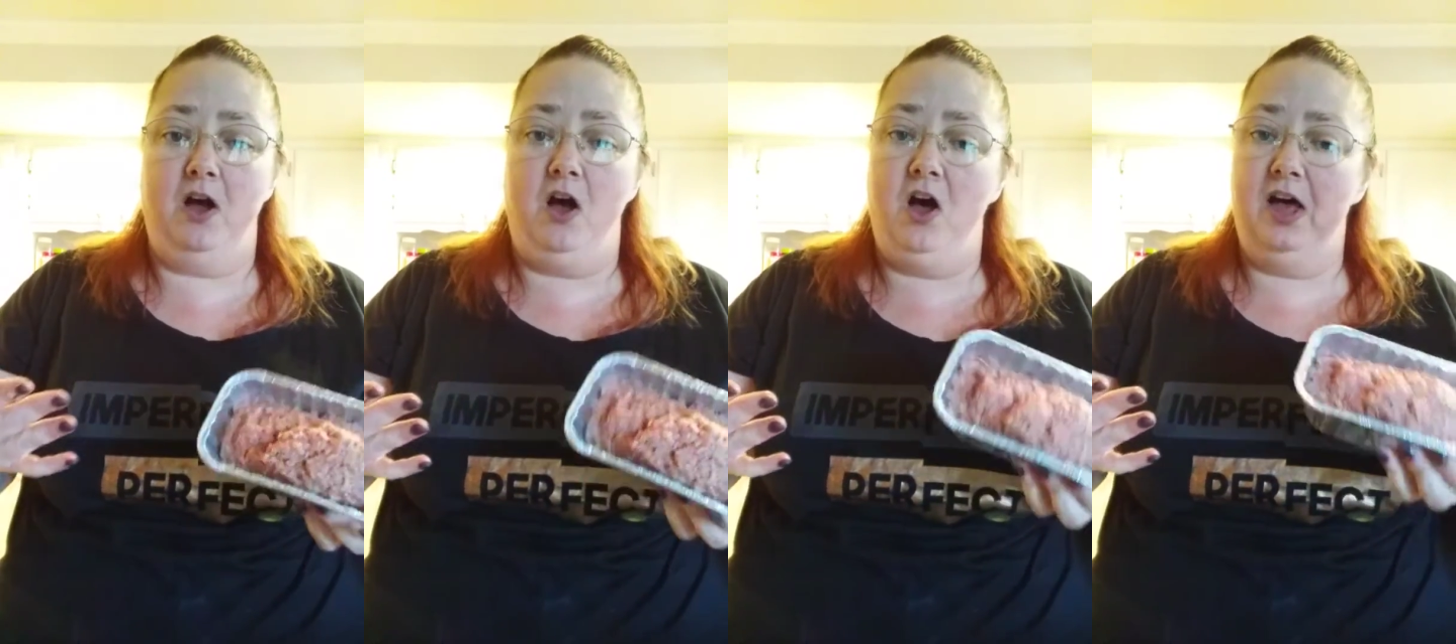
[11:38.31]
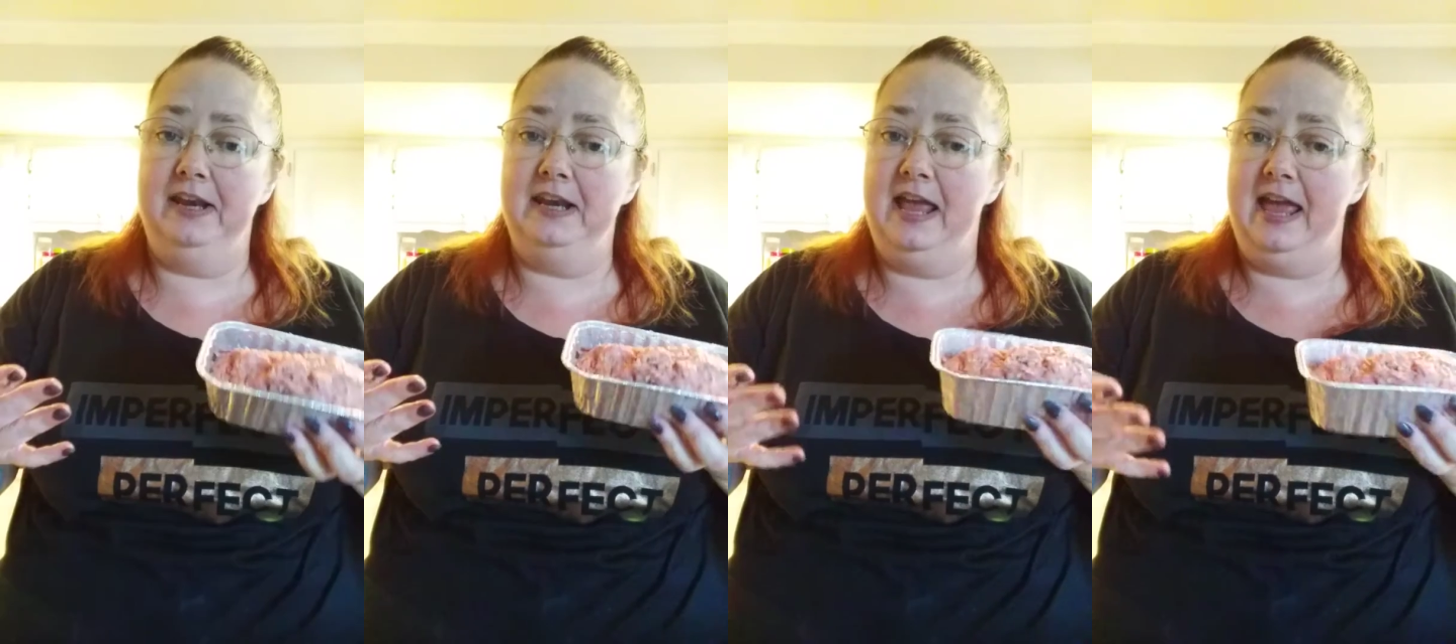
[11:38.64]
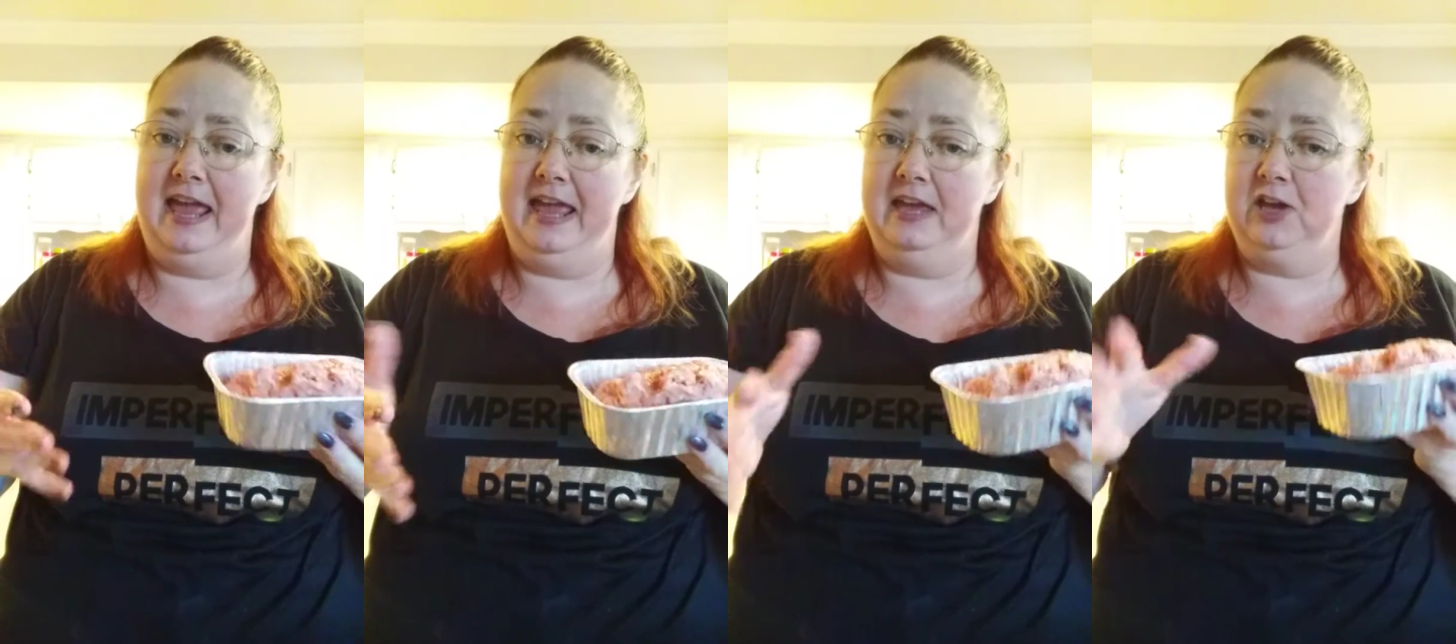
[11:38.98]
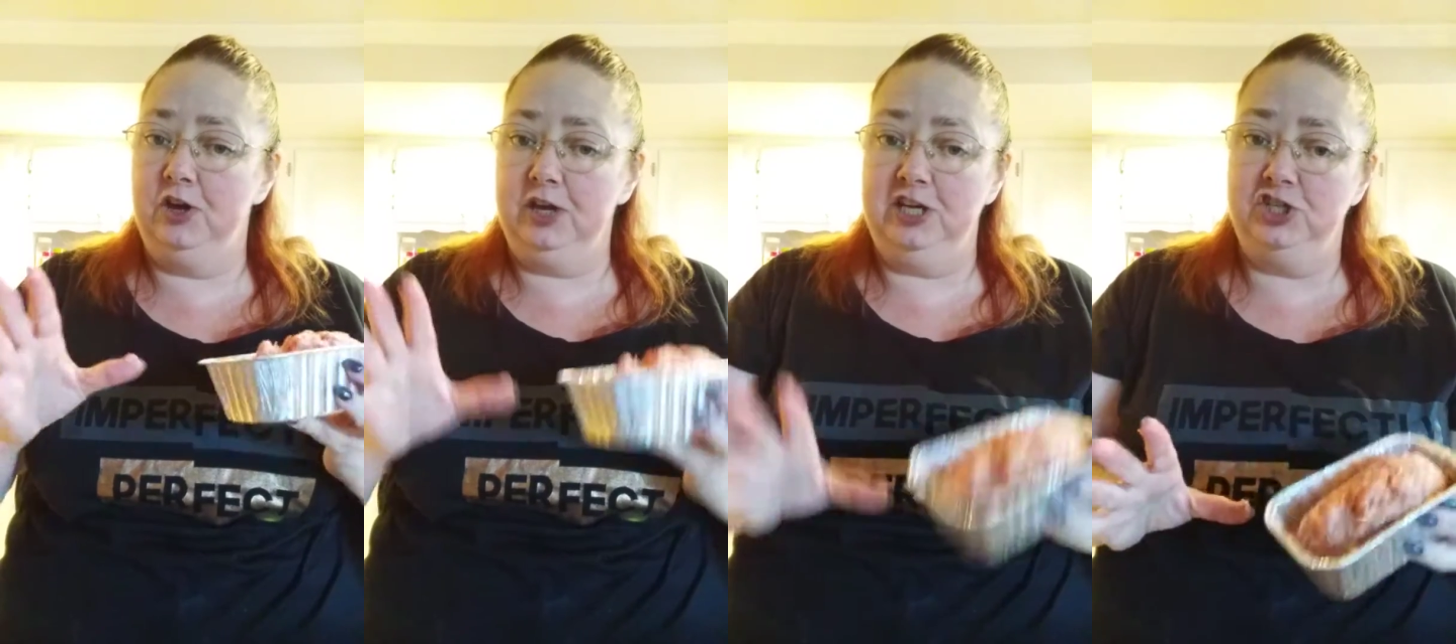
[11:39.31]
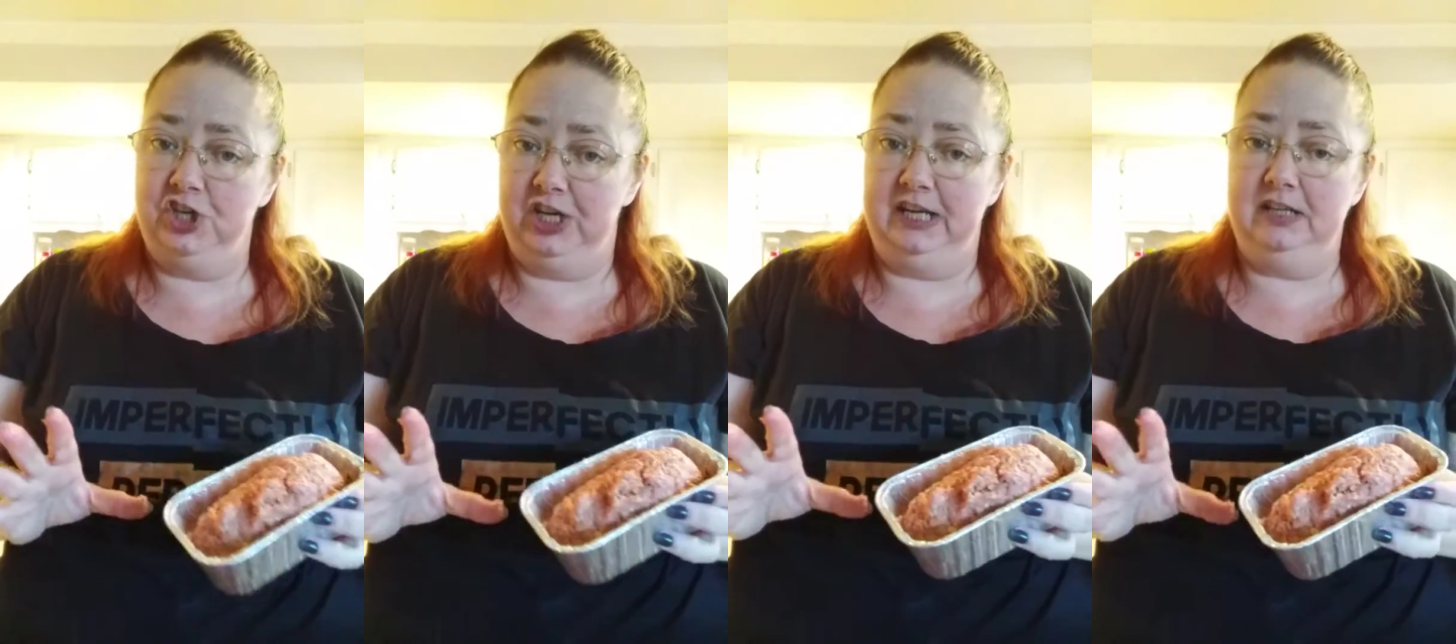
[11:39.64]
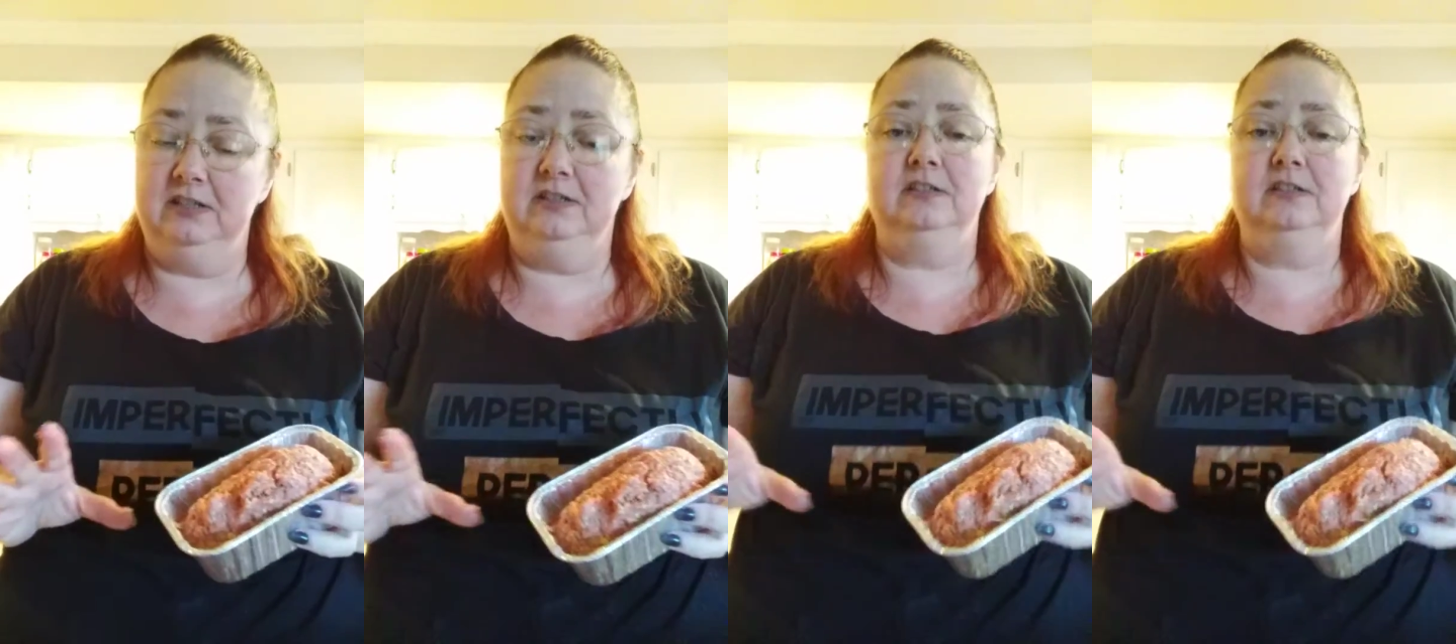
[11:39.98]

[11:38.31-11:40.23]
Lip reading: on a cookie sheet